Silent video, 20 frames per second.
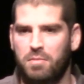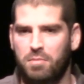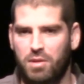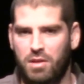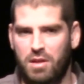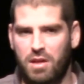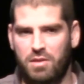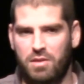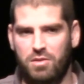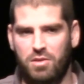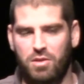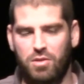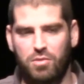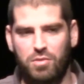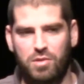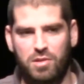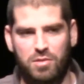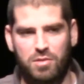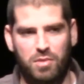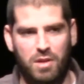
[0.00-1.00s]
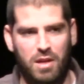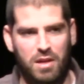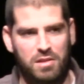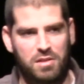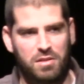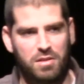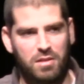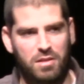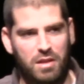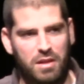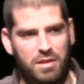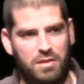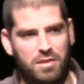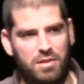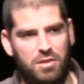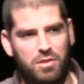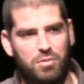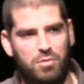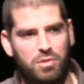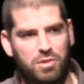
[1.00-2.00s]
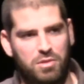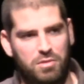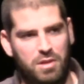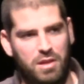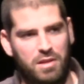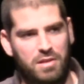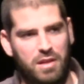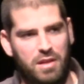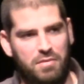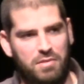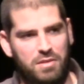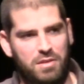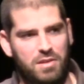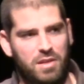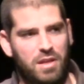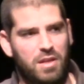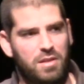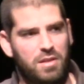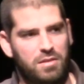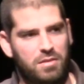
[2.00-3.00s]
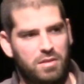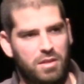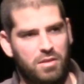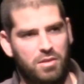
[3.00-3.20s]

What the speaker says: but as always we actually like to hear what you guys have to say.